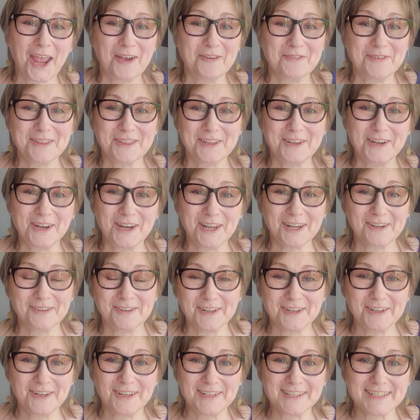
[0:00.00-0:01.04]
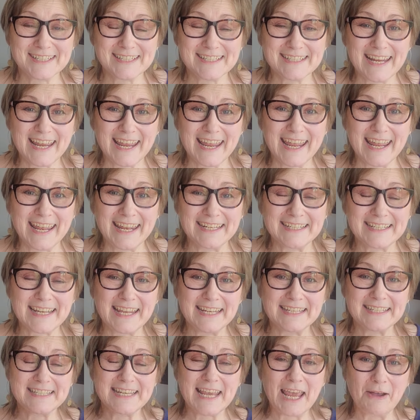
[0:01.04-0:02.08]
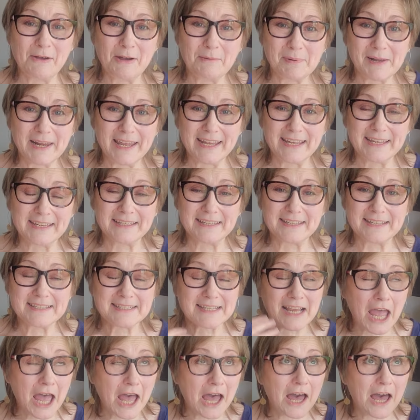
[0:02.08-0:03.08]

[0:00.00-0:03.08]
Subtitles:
with collar and collar stand and tower plackets.